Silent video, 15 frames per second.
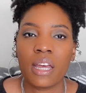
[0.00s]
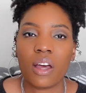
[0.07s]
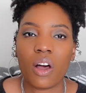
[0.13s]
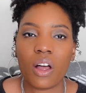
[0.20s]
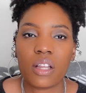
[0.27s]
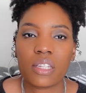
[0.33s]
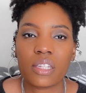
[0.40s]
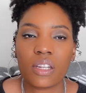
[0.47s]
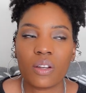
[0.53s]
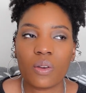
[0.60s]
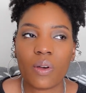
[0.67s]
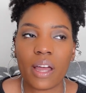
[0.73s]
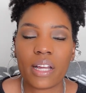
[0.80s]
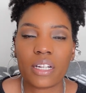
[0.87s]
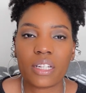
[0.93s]
Also,
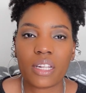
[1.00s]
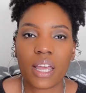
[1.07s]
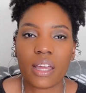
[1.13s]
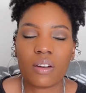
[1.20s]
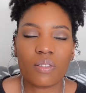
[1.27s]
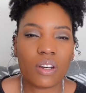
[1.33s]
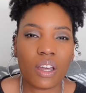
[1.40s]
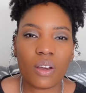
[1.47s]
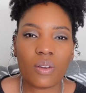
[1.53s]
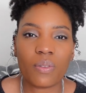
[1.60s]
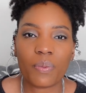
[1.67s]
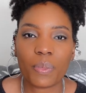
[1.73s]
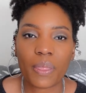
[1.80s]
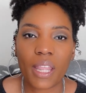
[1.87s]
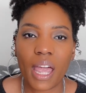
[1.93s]
I don't know,
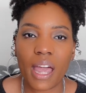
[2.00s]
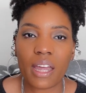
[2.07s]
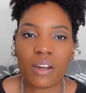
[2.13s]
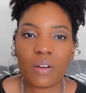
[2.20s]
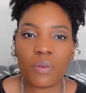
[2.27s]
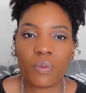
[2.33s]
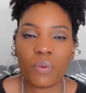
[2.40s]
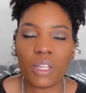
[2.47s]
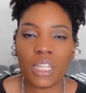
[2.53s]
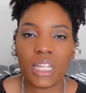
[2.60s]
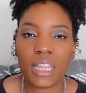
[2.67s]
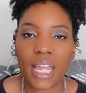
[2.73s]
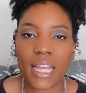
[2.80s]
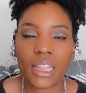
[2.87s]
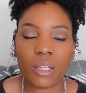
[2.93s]
I don't really
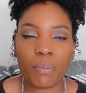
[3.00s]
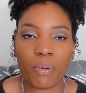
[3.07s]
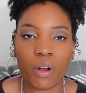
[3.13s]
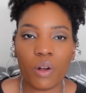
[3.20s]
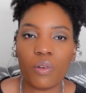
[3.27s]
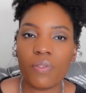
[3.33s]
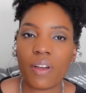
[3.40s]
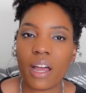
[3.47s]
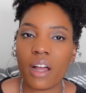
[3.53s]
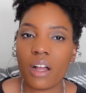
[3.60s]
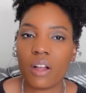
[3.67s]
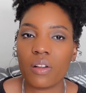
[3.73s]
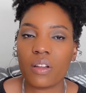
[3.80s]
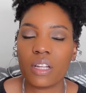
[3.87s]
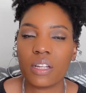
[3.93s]
like the profile